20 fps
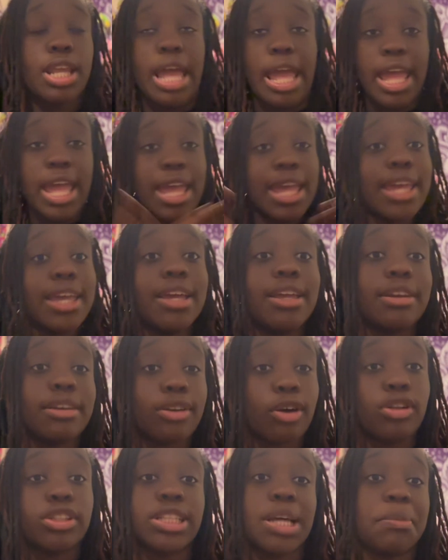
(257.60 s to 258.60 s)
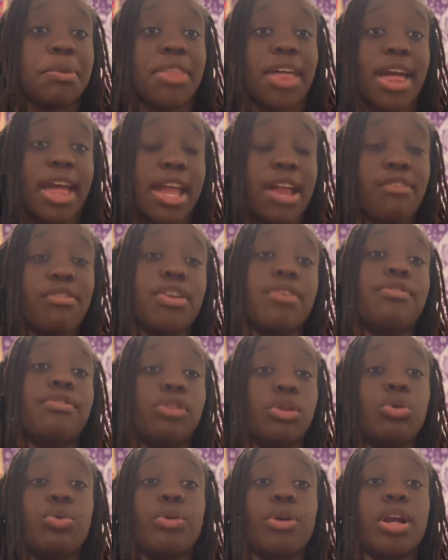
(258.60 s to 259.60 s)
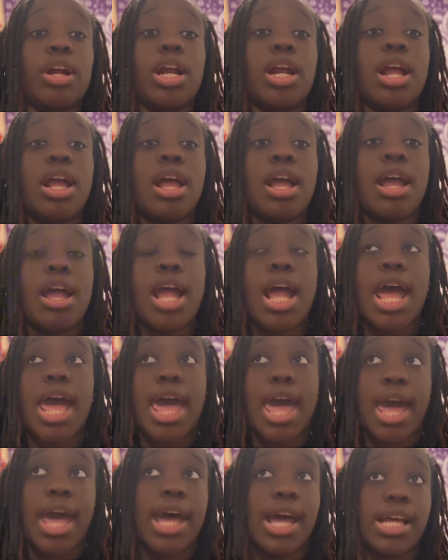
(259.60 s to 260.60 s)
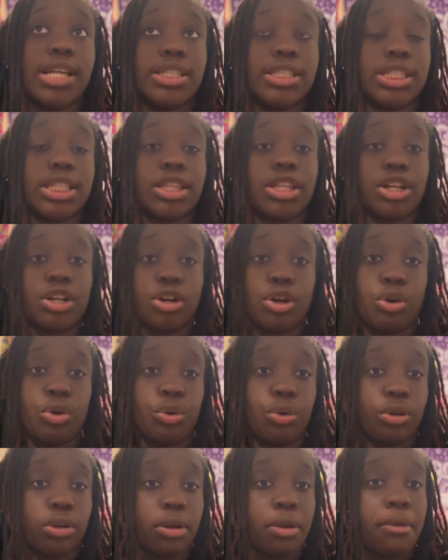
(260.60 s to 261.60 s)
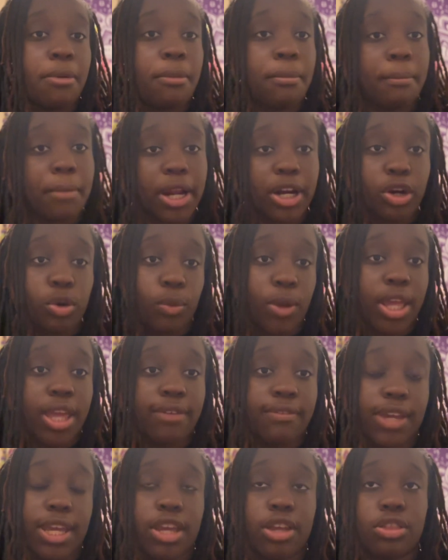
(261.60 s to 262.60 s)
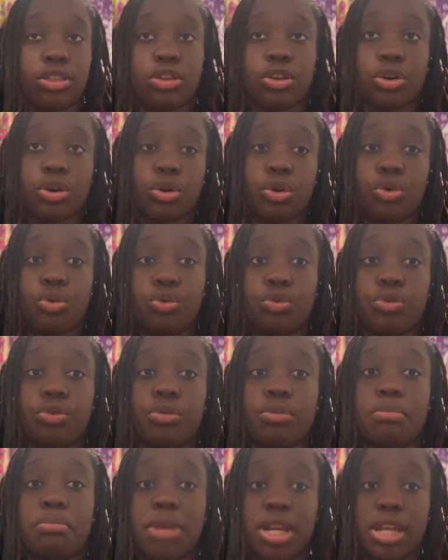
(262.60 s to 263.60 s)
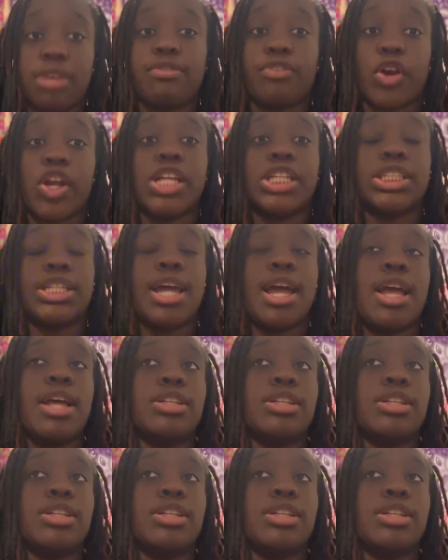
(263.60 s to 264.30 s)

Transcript: And on top of that, every floor has their own microwave and their own mini fridge.